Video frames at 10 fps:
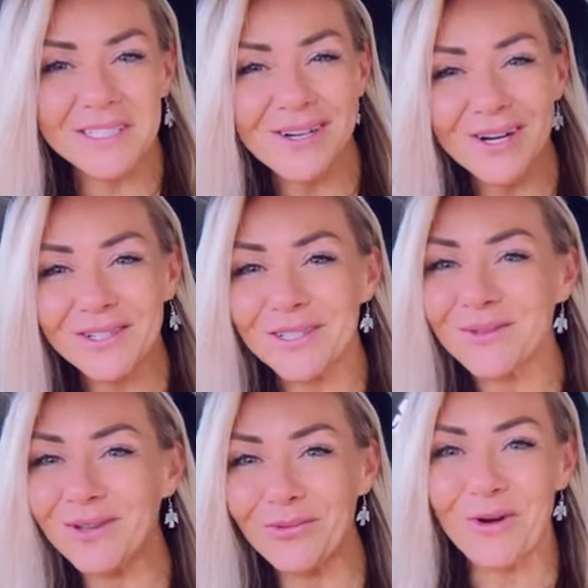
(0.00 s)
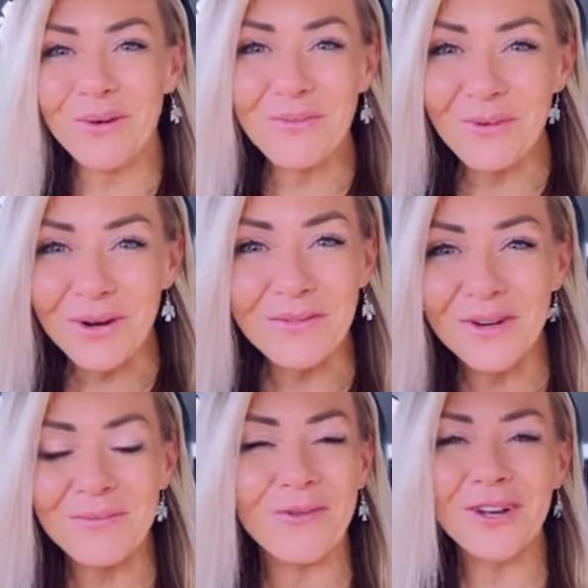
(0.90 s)
that's how it started. It's just like,
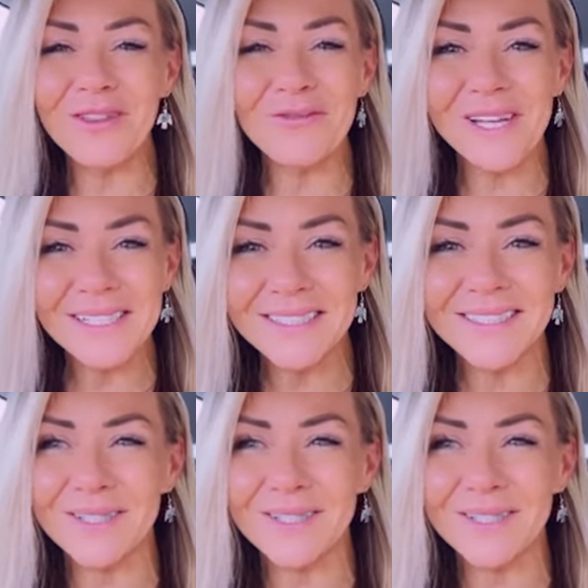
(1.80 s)
I crushed a workout.